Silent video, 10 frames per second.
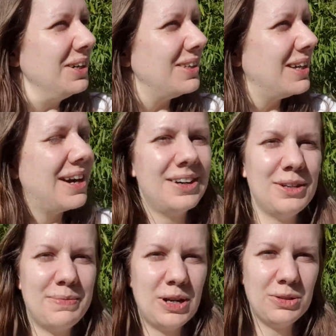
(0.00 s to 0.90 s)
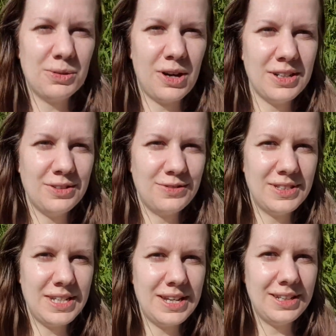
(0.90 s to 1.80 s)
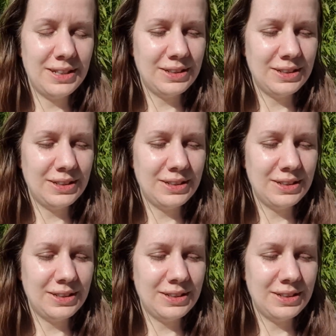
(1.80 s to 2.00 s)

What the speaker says: yeah, about chronic fatigue.